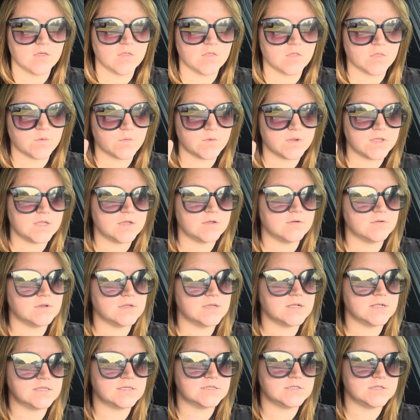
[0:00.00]
three
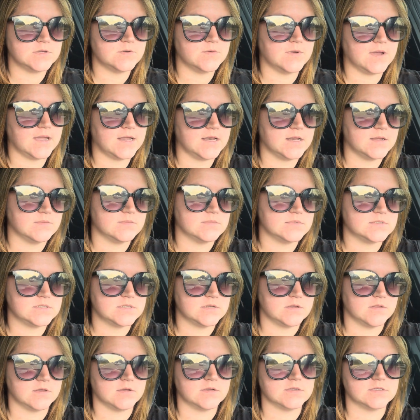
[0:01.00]
units, two items,
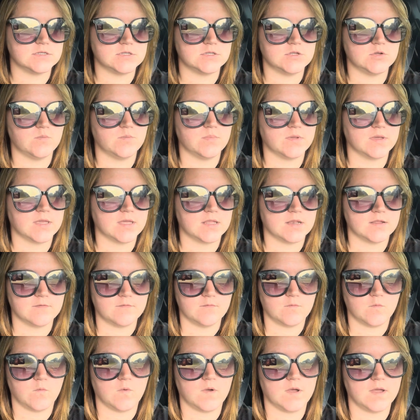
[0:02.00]
so there's a duplicate of
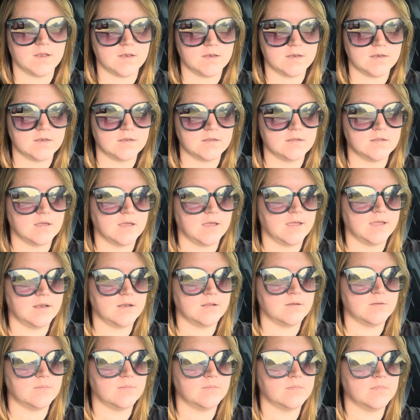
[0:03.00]
one
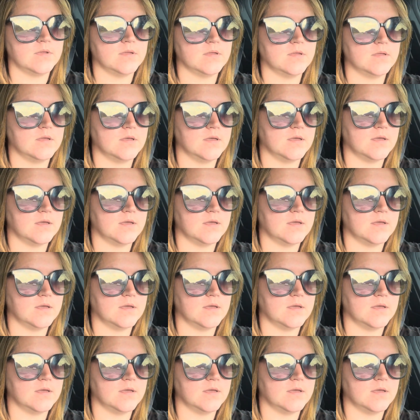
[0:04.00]
item.